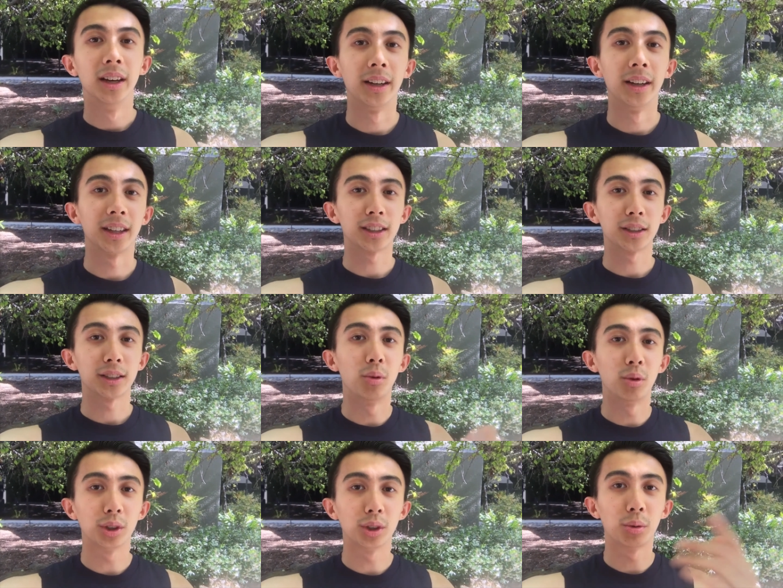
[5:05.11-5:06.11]
And that's
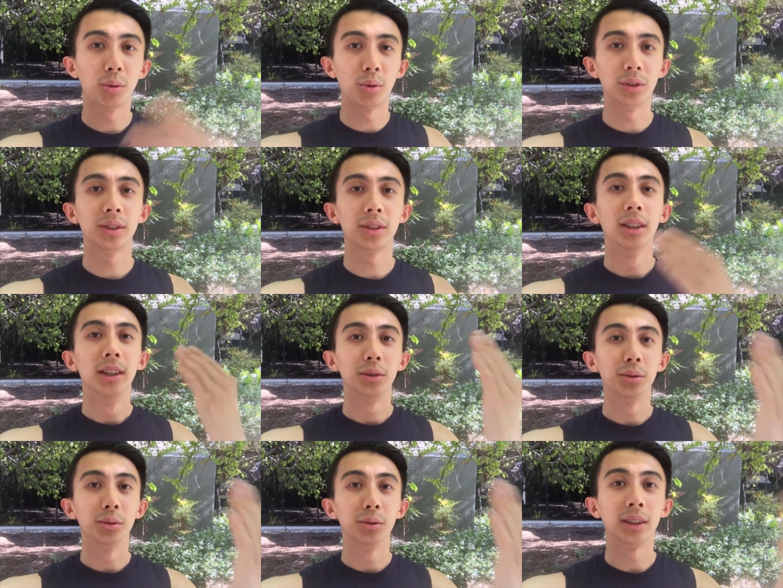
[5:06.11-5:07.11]
more towards
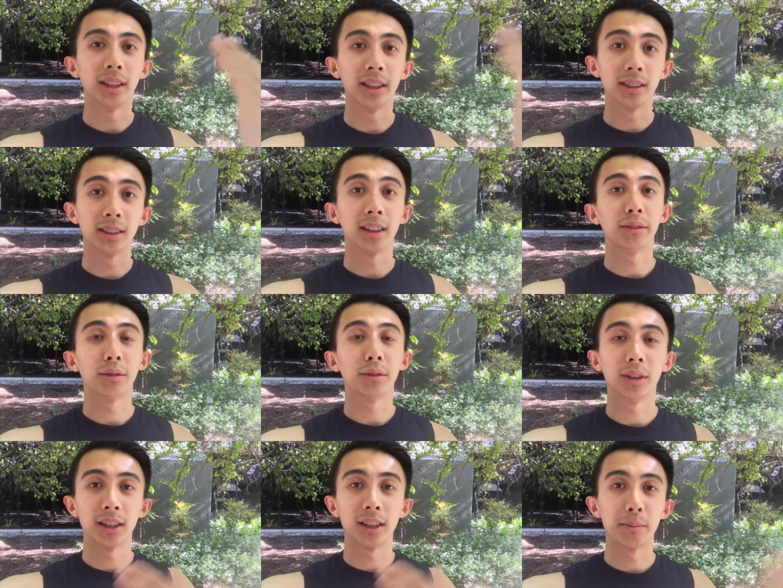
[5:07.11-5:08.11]
doing things like, for
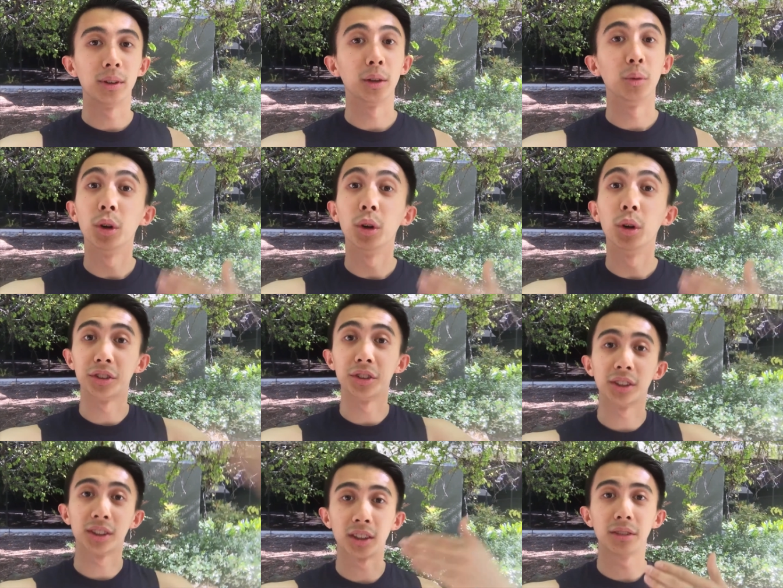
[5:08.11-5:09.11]
example, like working on
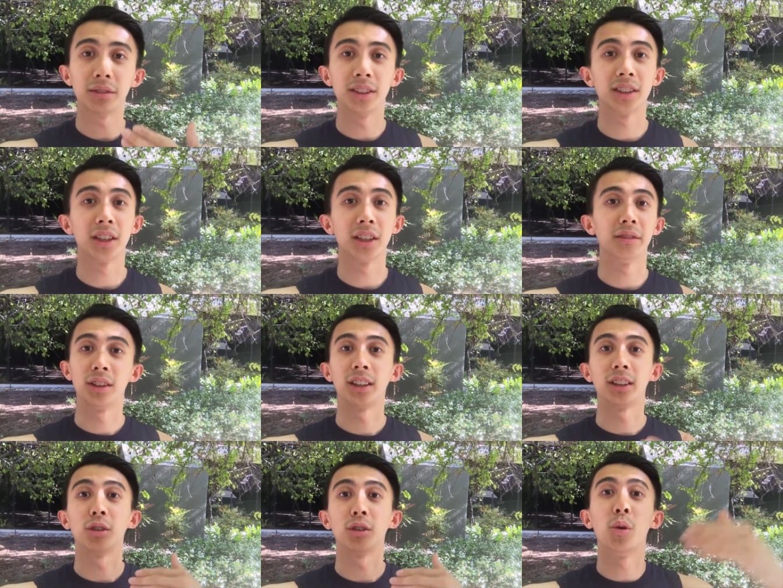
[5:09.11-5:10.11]
yourself instead of
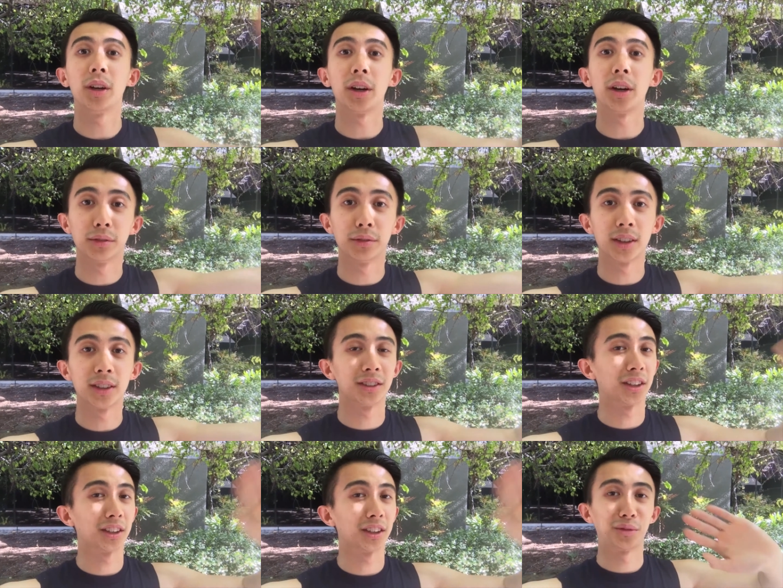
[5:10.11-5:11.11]
like going out with your friends and
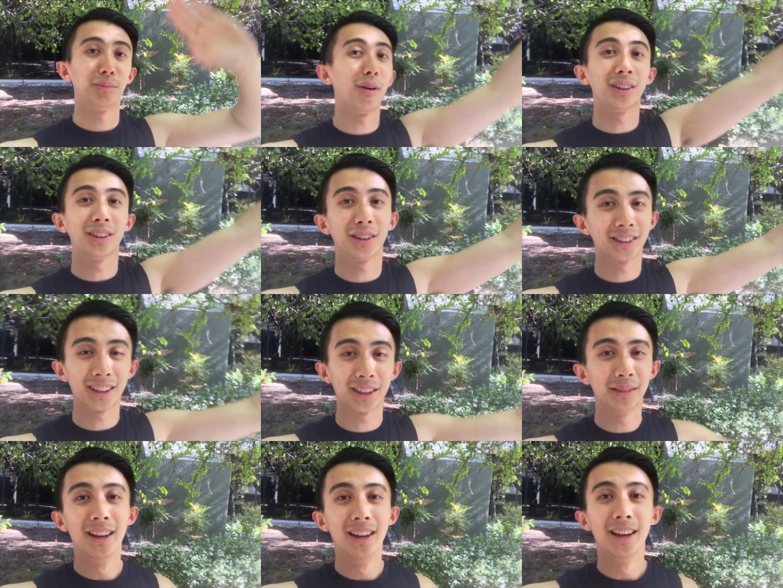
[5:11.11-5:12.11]
like partying all the
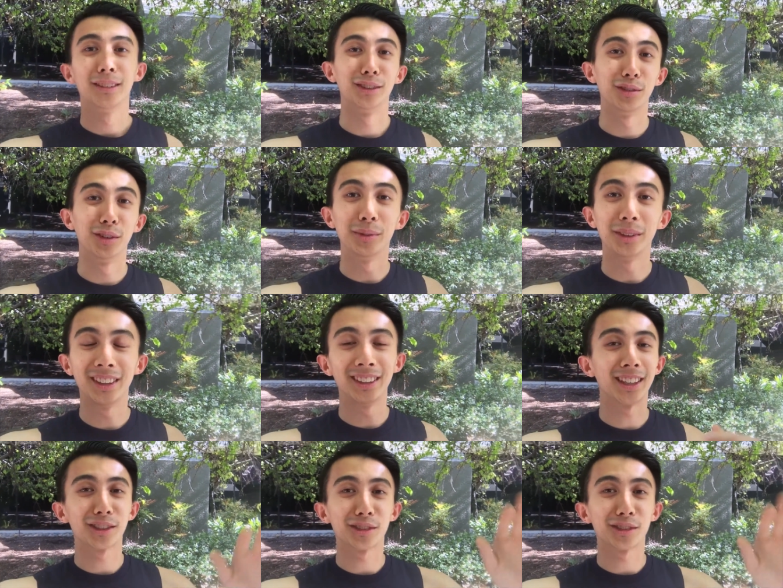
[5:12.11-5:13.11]
time. Because for me,
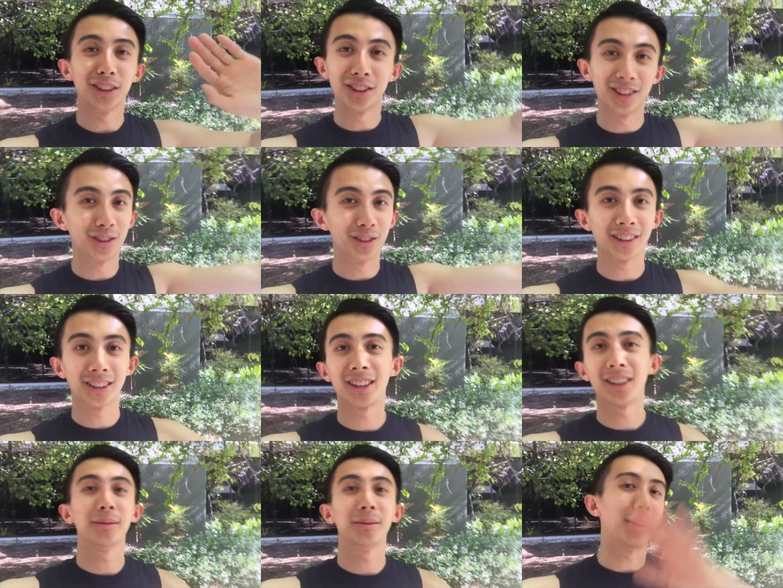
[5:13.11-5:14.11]
that's what I used to do all the
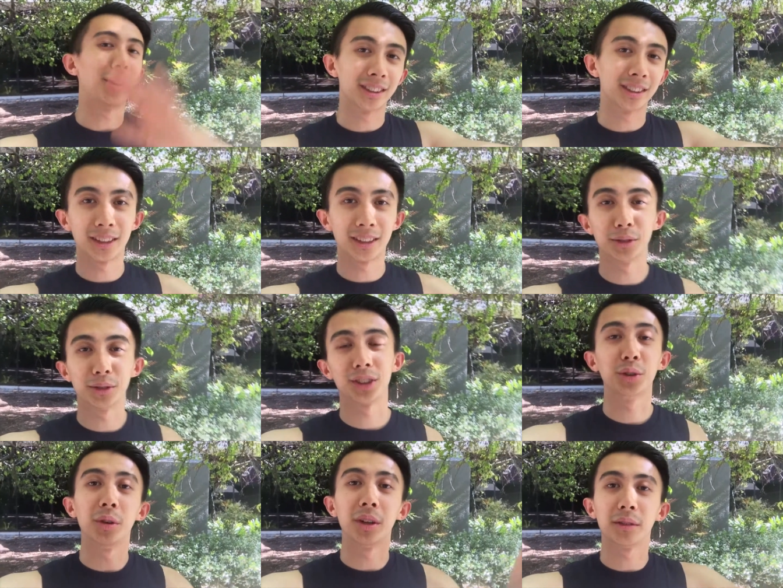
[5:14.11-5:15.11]
time, all the time, was
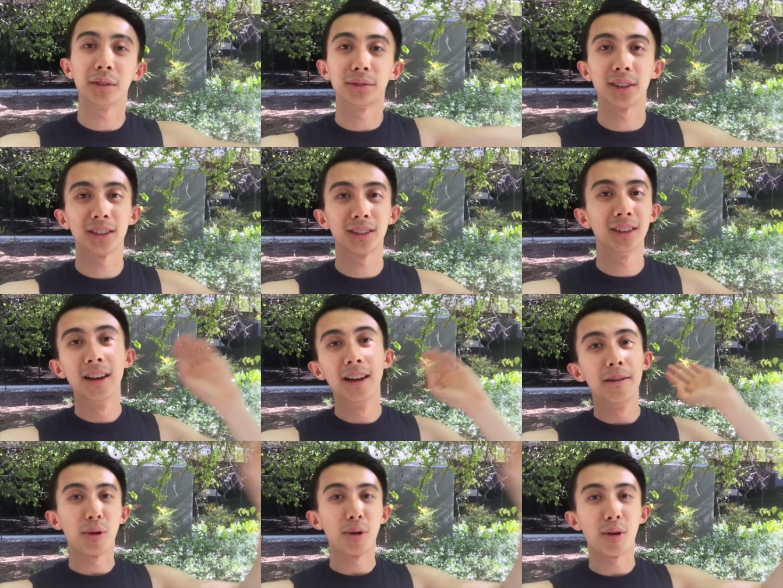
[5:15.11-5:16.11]
just going out with friends,
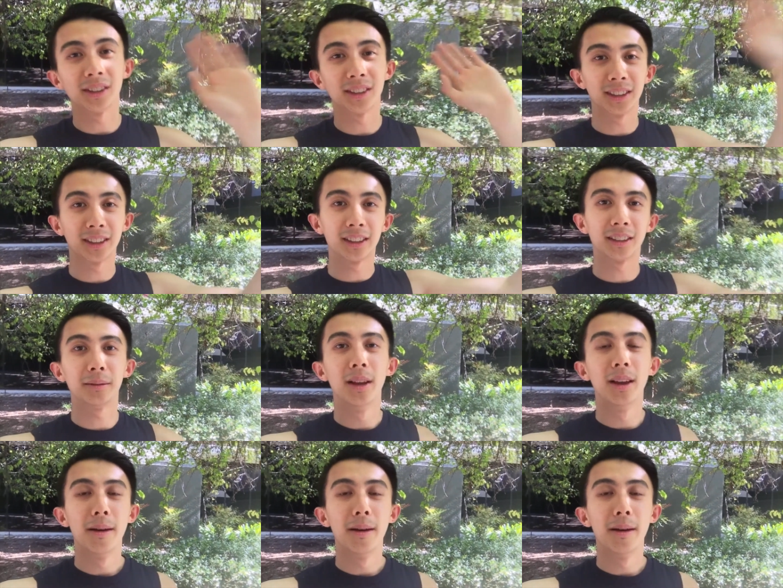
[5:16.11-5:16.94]
partying it up.